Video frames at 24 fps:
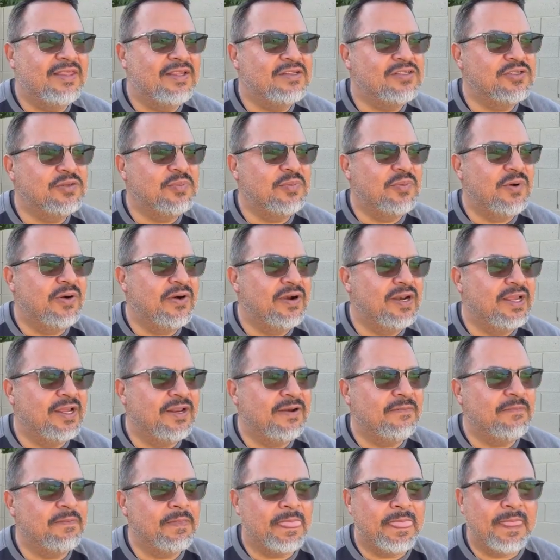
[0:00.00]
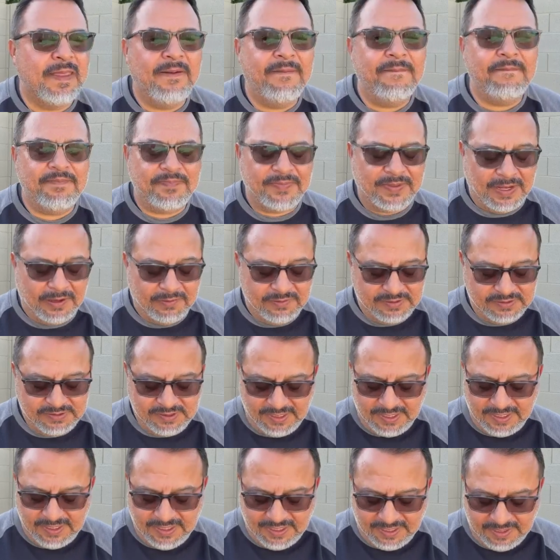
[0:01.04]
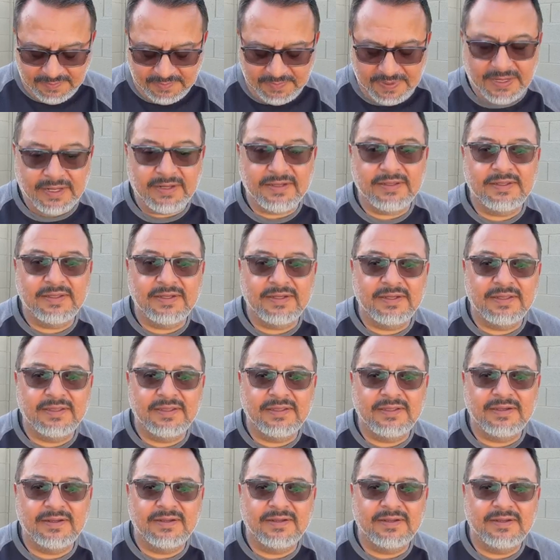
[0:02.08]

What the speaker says: This morning, I was thinking about a